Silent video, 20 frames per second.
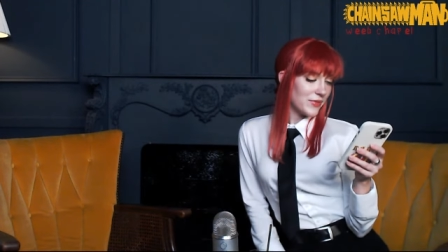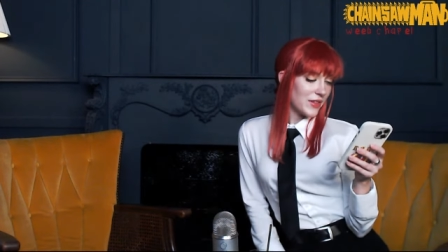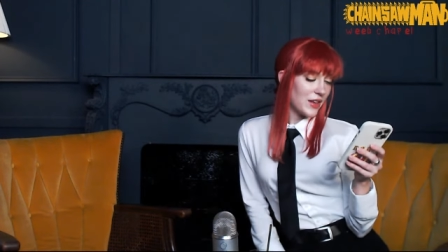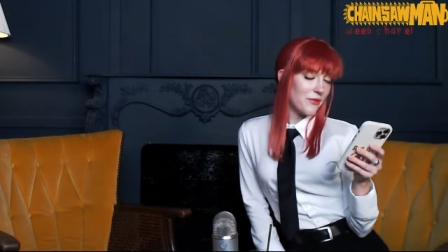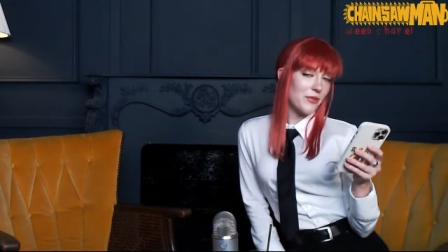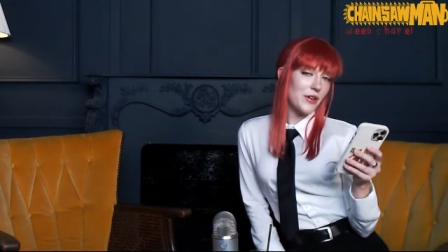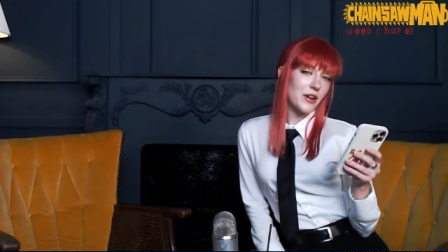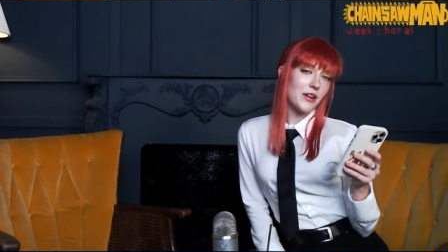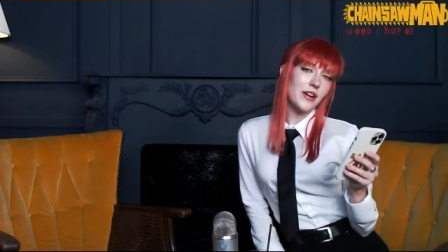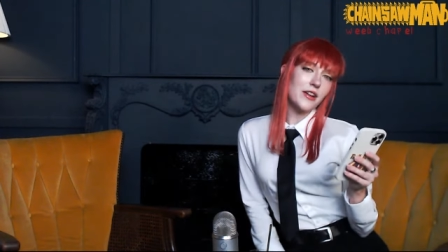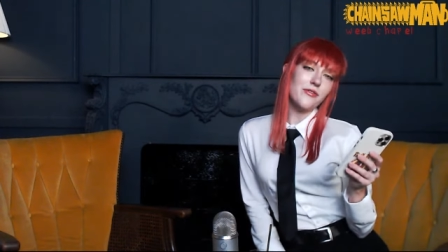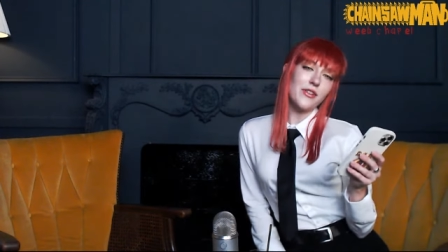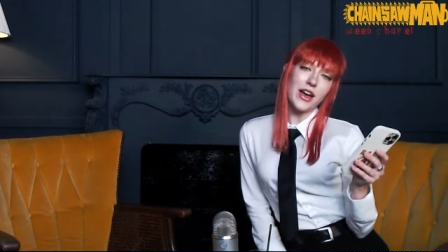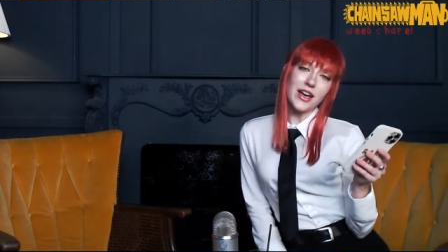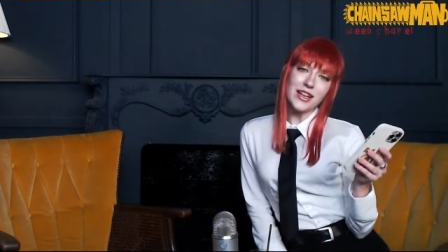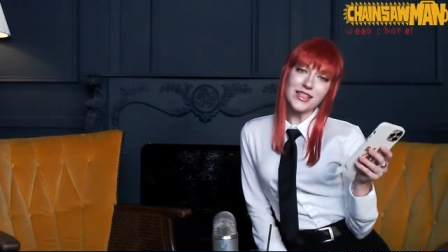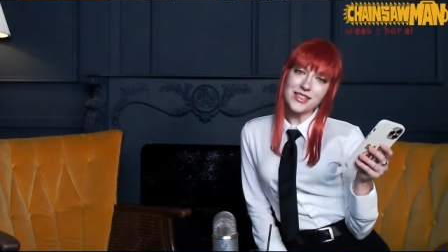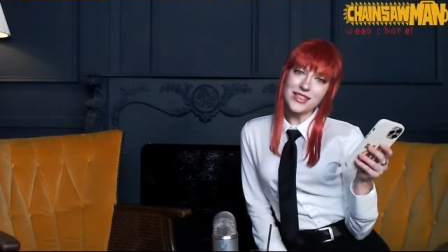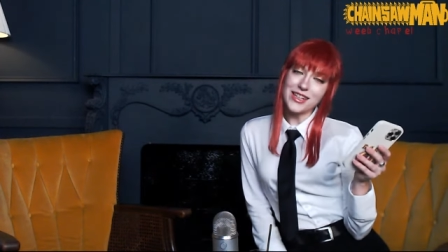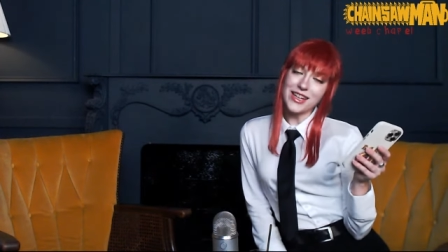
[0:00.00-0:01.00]
a very
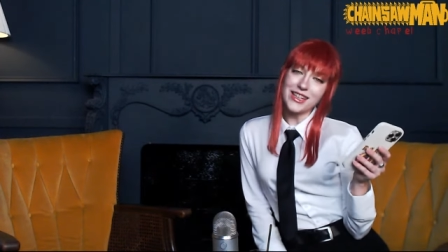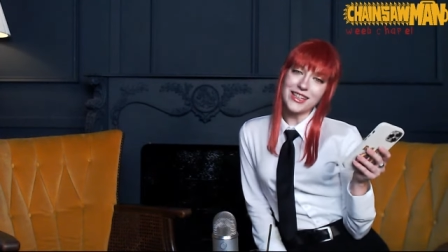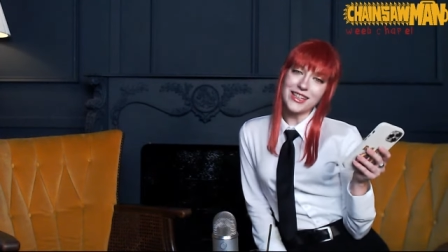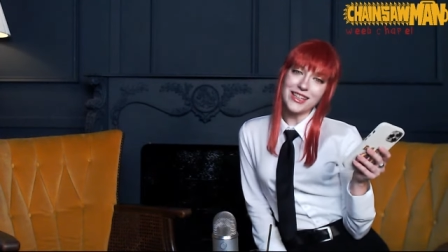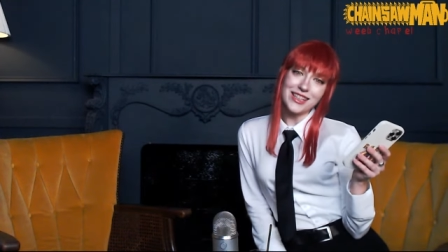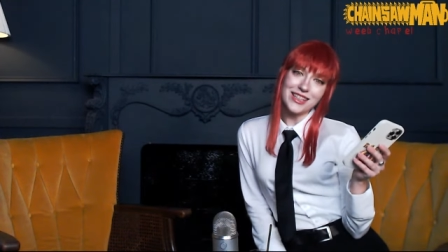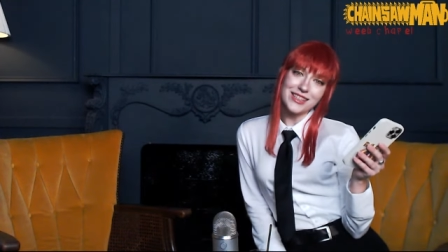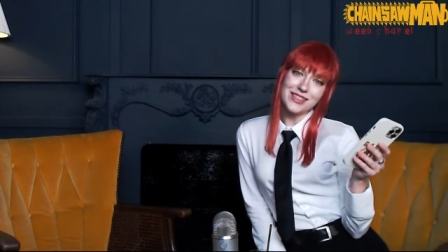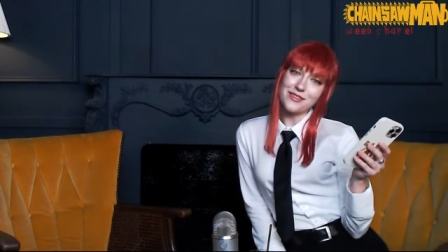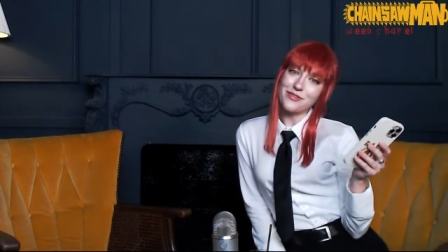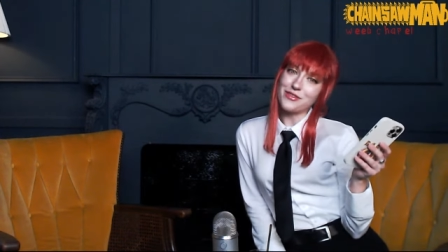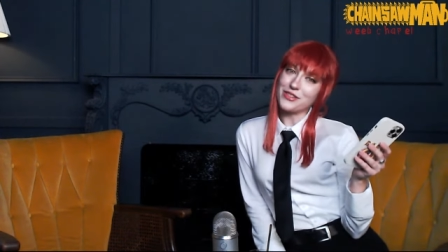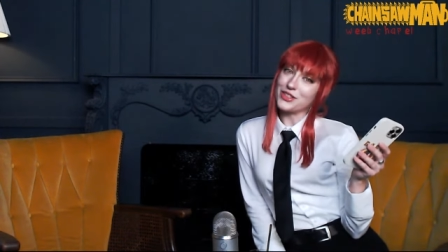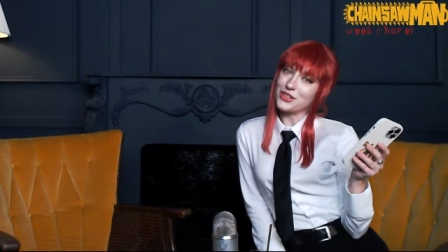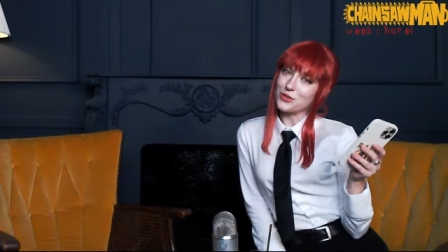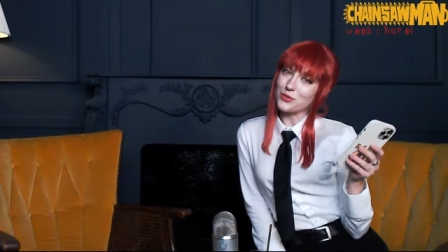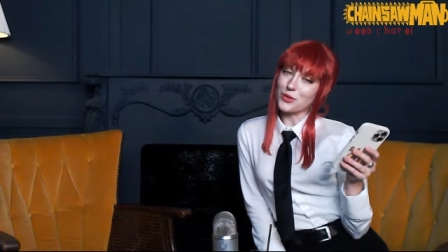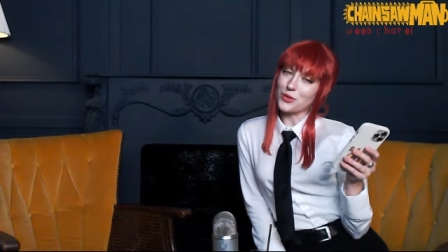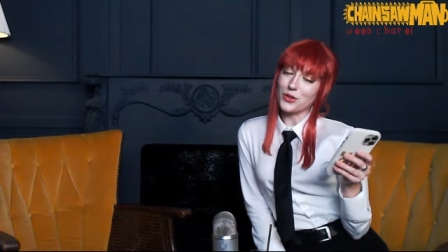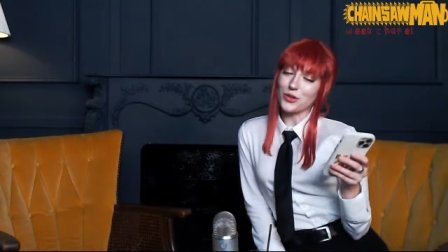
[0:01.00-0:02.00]
fascinating
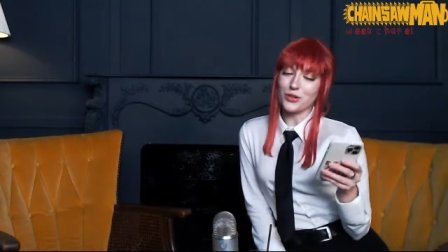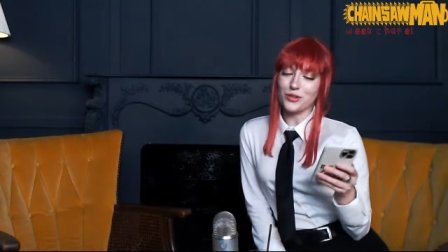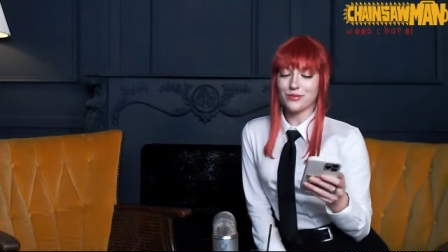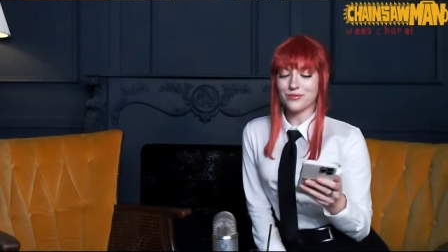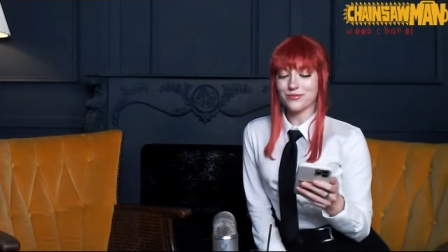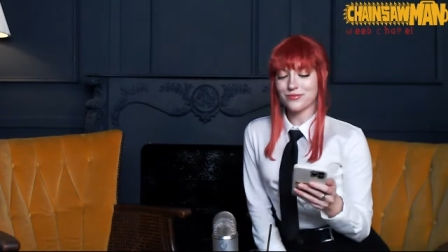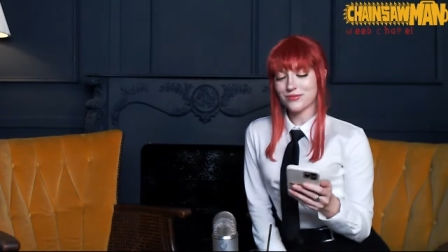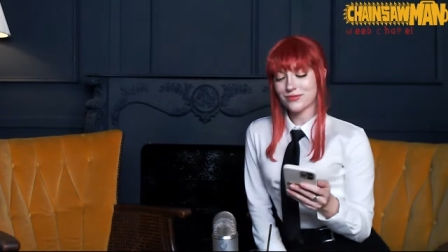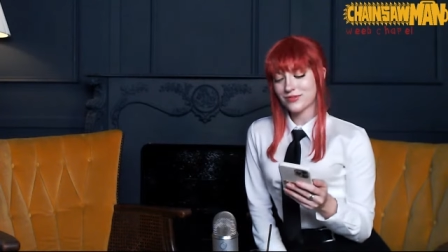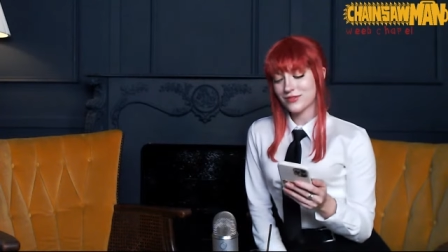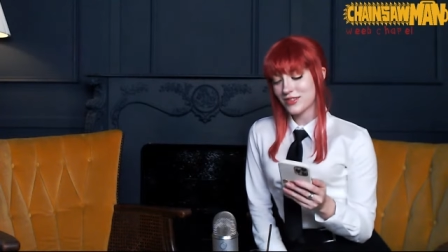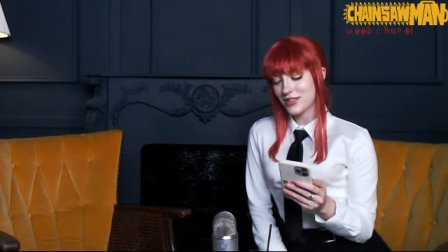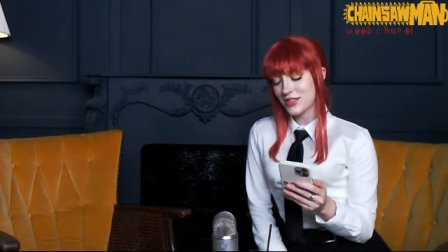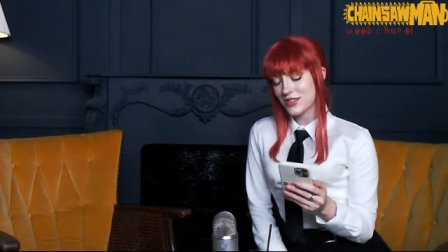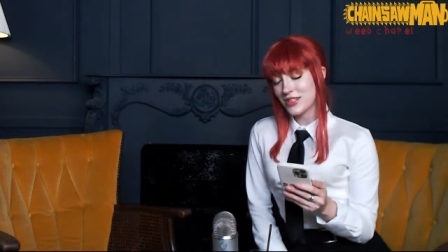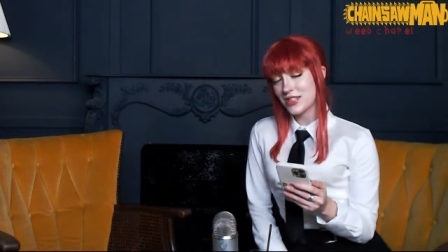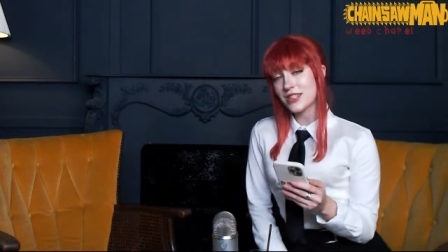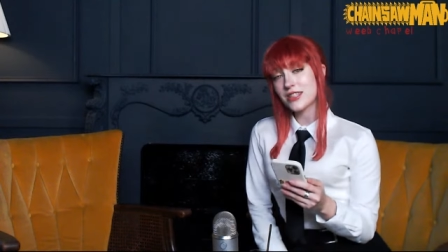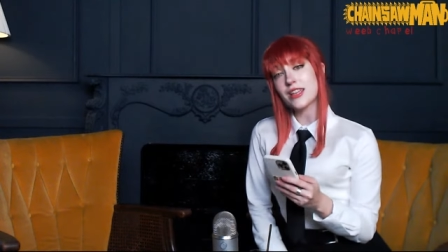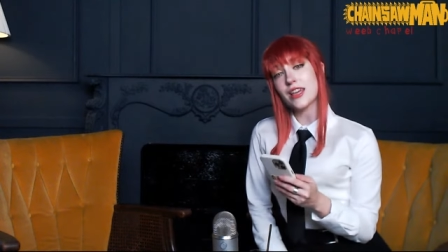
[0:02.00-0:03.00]
individual,
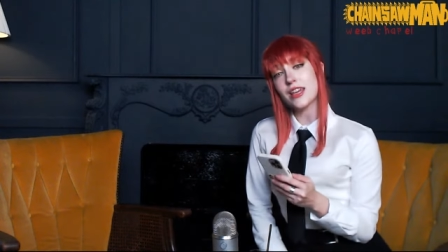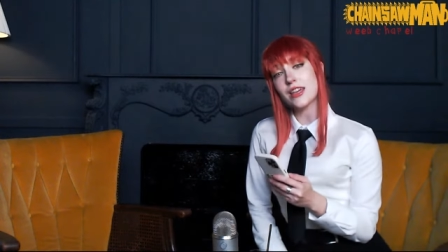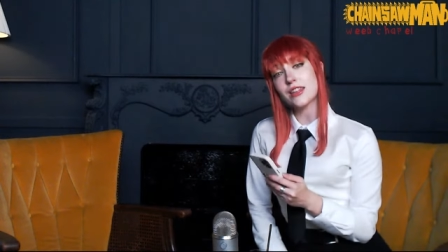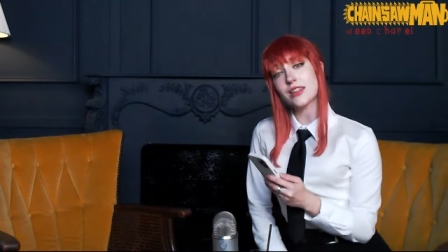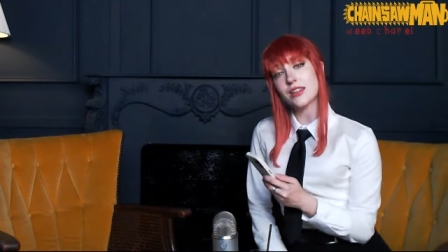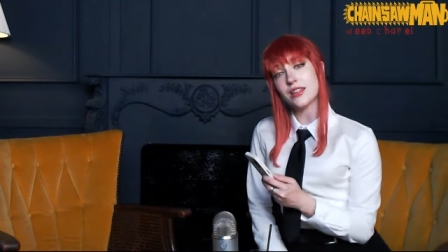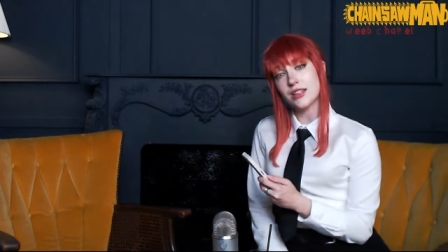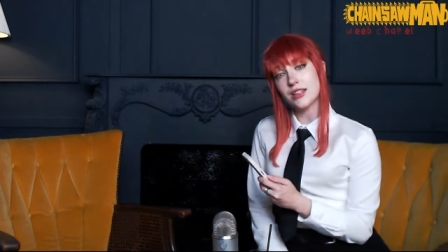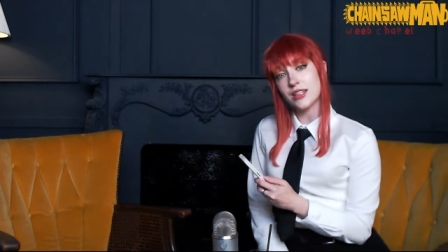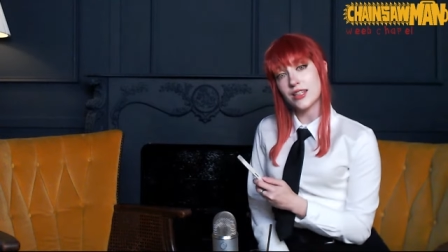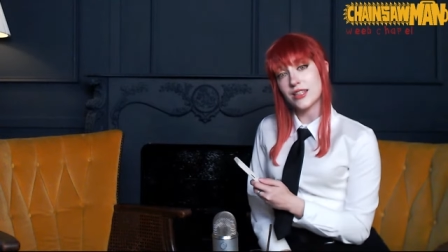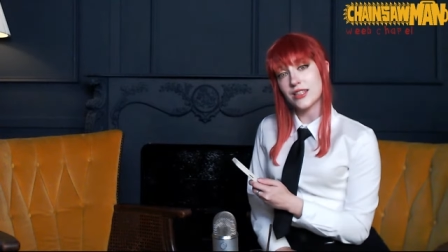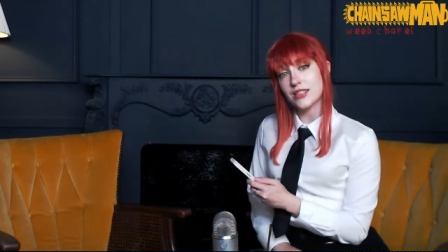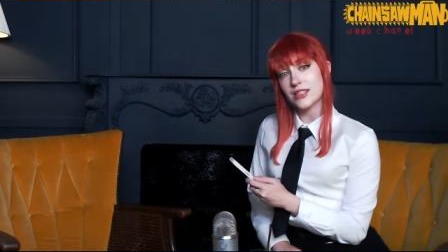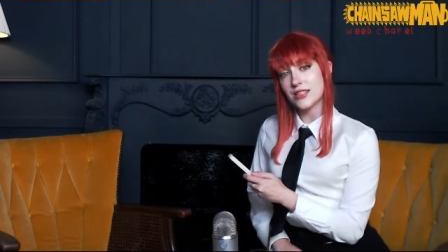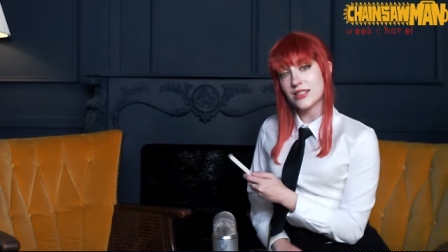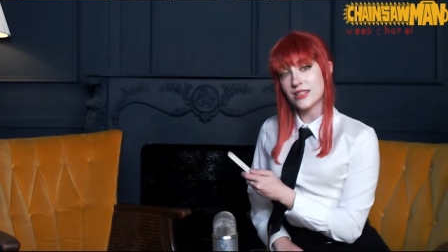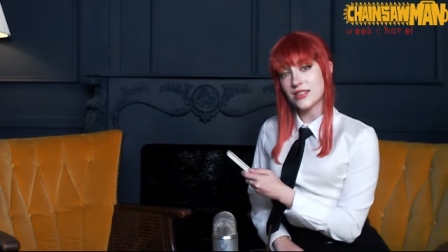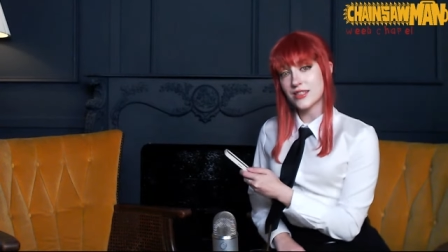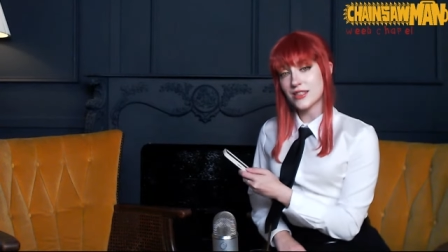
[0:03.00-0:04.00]
to say the
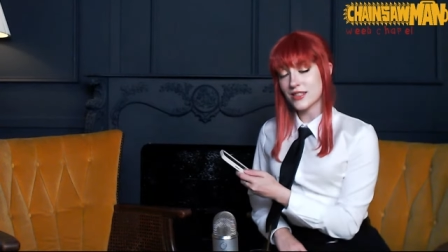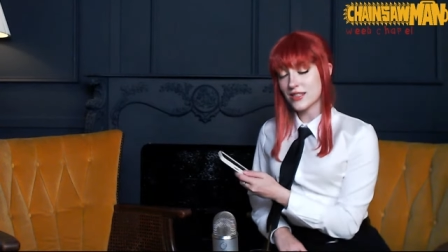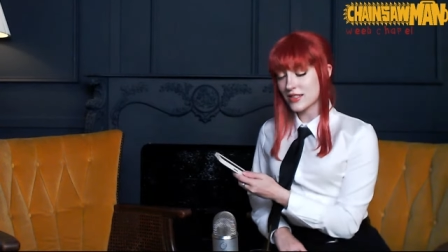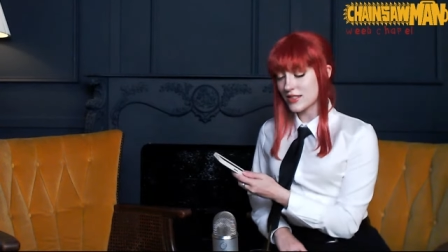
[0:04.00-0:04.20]
least.